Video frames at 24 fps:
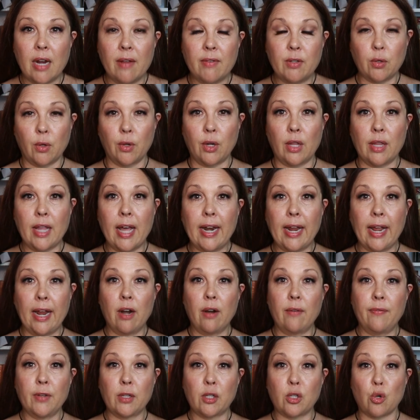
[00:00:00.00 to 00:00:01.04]
I've sold a lot of
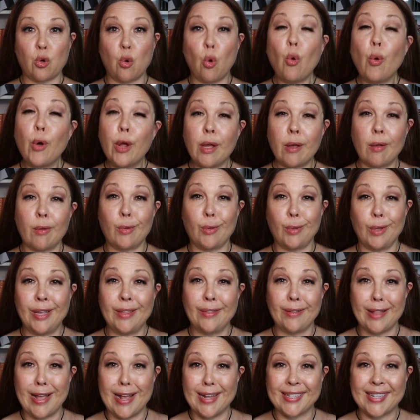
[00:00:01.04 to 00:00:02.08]
air filter oil in
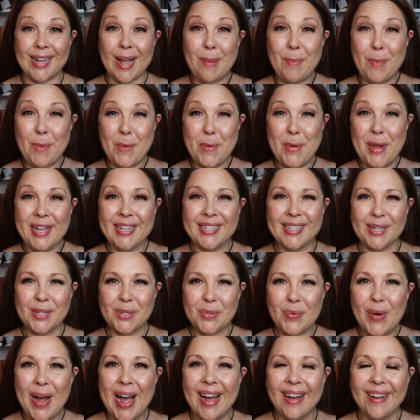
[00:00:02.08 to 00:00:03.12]
the last couple of weeks
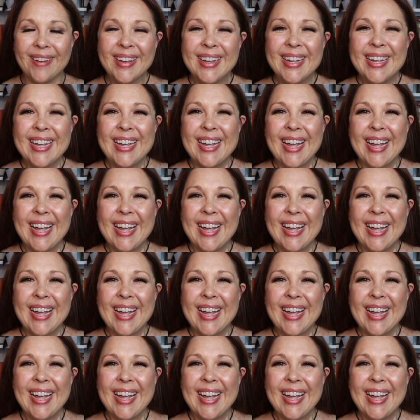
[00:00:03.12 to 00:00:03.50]
as well.